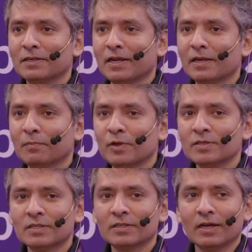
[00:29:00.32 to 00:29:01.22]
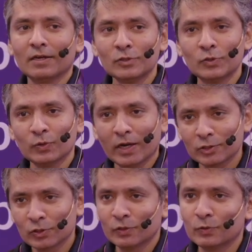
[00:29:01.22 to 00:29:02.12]
AWS, unless you
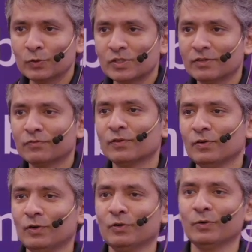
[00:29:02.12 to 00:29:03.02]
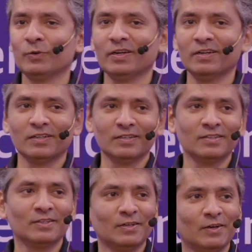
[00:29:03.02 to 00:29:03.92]
actually do stuff, you'll not know, right?
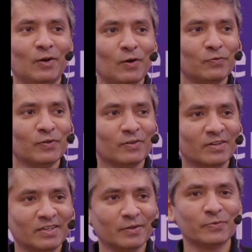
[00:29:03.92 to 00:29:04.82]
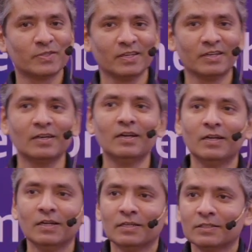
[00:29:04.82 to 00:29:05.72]
And all of you are devs here,
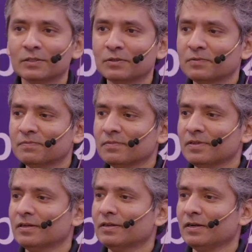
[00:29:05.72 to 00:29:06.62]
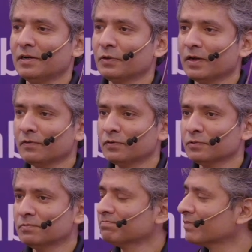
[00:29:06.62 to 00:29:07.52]
so I don't have to,
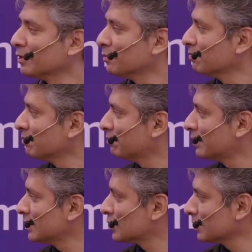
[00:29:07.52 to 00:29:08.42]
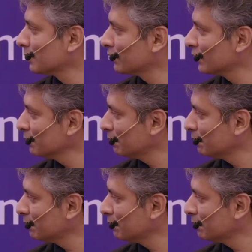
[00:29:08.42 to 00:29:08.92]
preach some of you.